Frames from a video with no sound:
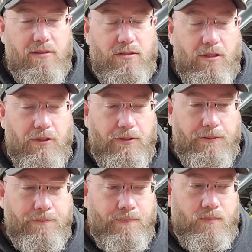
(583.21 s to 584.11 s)
So
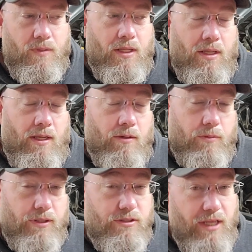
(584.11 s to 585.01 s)
we're
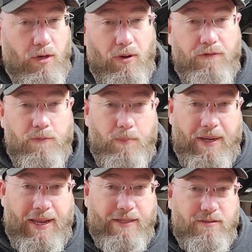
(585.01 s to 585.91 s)
going to stay away from the
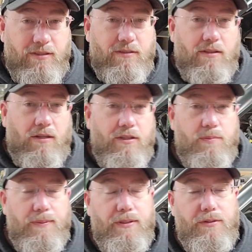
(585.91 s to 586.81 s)
bags on this
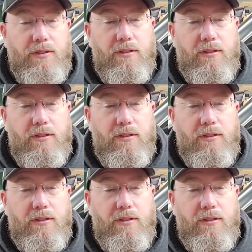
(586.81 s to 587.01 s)
build.